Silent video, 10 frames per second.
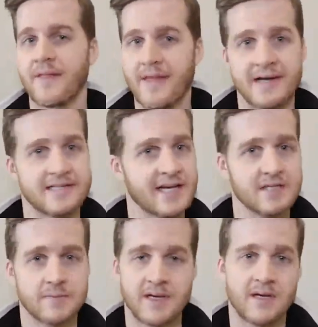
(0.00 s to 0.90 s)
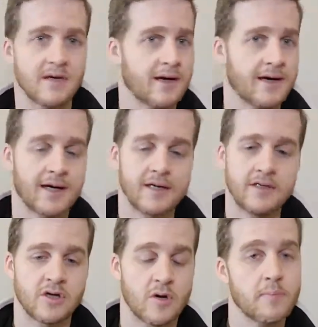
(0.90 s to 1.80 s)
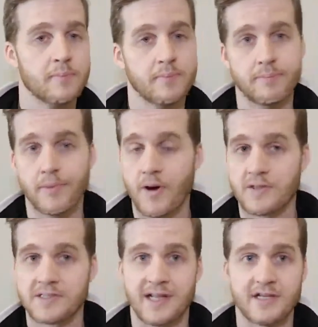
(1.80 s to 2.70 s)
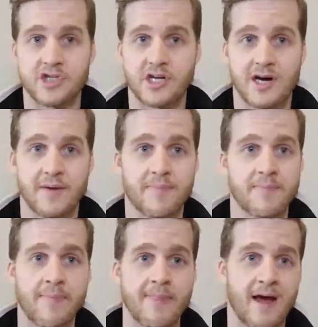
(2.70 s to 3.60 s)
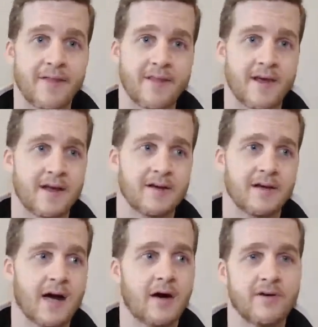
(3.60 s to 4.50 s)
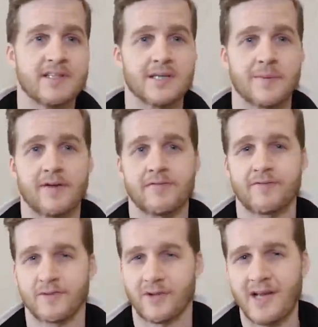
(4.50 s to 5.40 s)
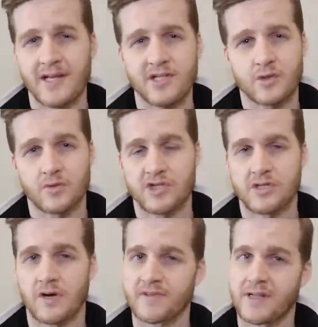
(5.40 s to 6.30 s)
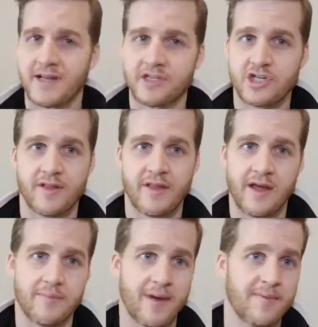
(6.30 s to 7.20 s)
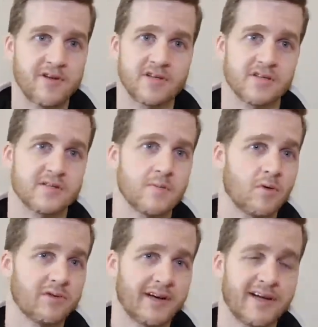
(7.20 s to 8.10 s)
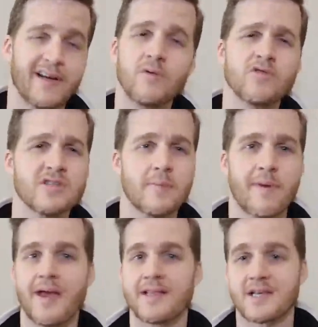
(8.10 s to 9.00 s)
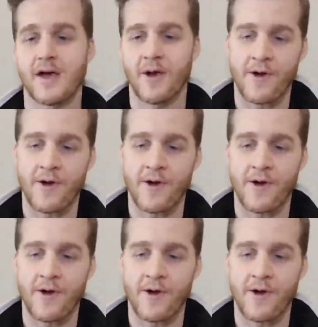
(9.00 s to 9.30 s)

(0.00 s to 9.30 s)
That takes me, past lunchtime, and then I'll eat something for lunch or just after lunch, and then maybe just a small dinner. It all just depends.